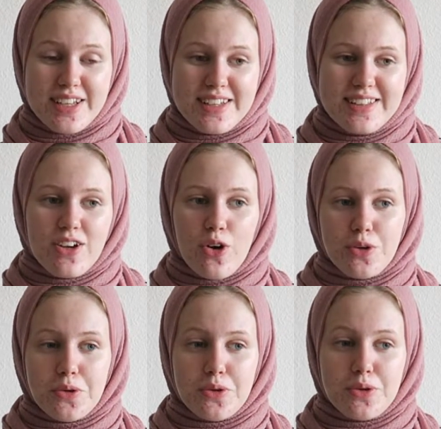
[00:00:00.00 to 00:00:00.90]
eat
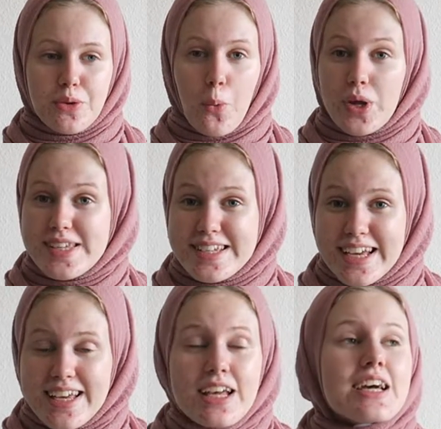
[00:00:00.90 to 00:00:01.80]
on which
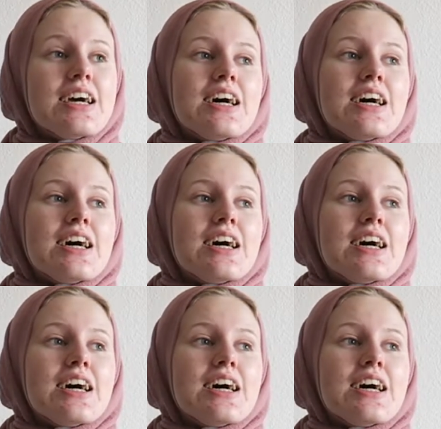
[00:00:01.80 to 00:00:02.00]
day.